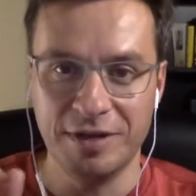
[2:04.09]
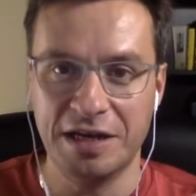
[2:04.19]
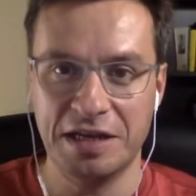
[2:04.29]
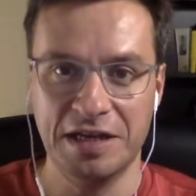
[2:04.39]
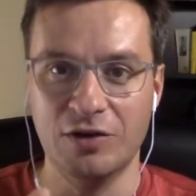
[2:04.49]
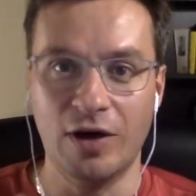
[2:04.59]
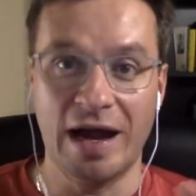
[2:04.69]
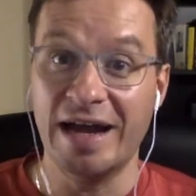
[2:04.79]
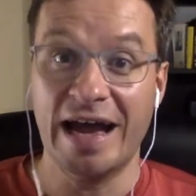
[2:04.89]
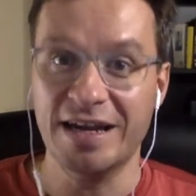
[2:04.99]
because
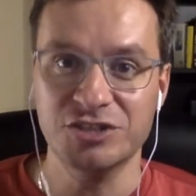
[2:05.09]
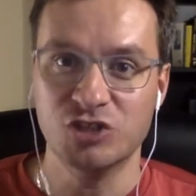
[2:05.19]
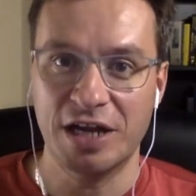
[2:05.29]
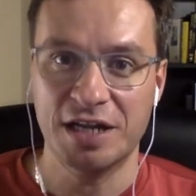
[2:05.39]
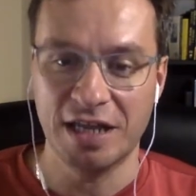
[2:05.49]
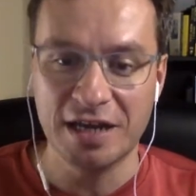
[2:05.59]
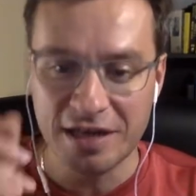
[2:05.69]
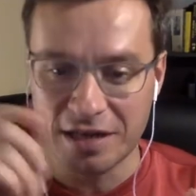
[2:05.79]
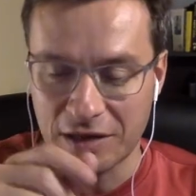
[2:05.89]
I hadn't translated it,